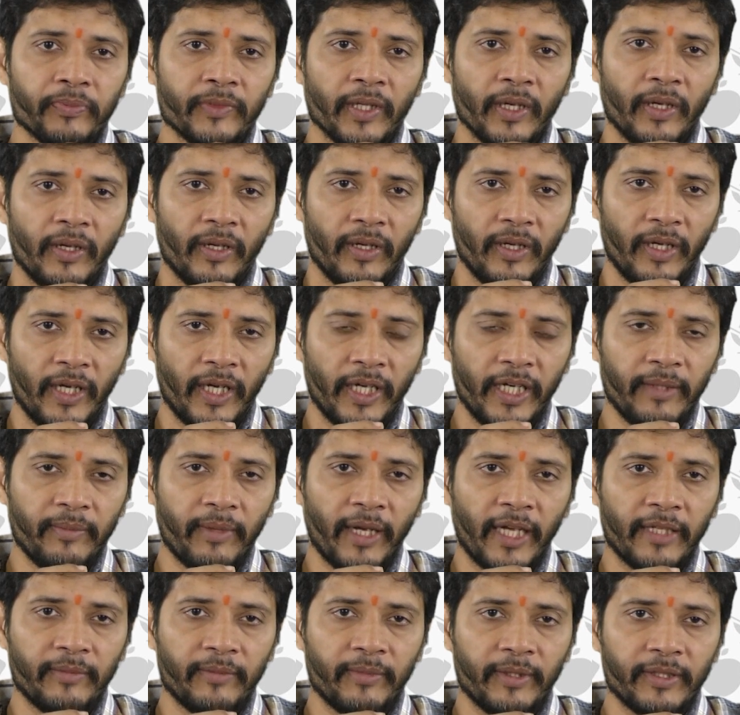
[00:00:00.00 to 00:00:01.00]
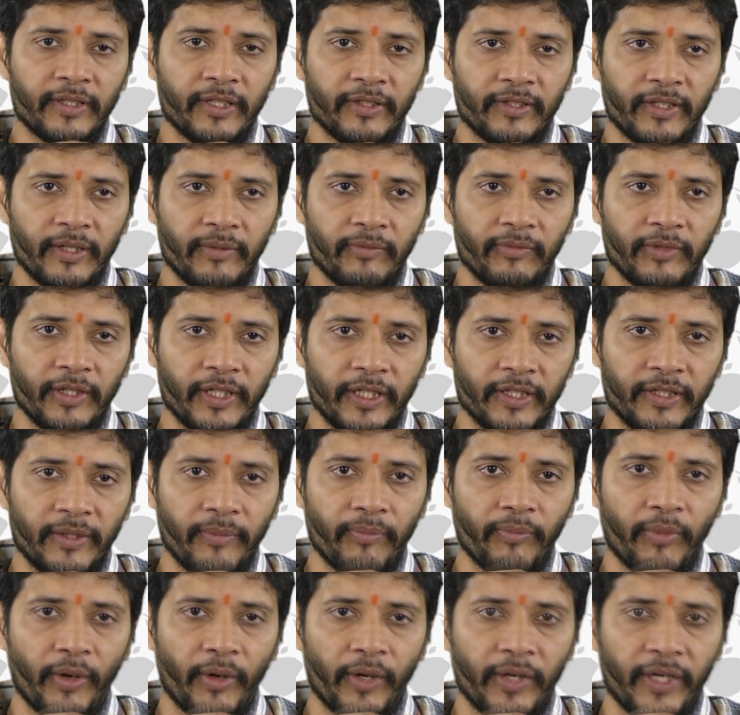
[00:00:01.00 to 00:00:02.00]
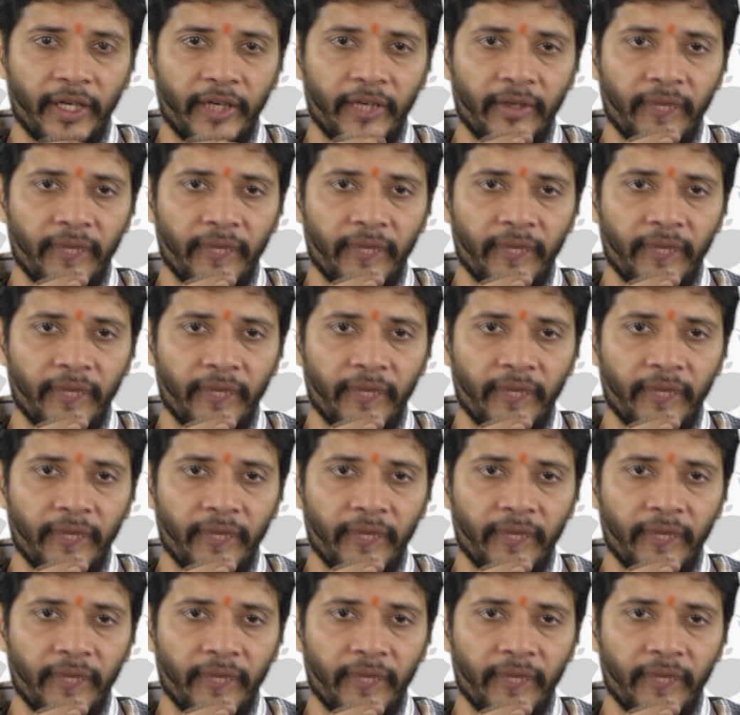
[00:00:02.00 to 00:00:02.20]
a learning management system is important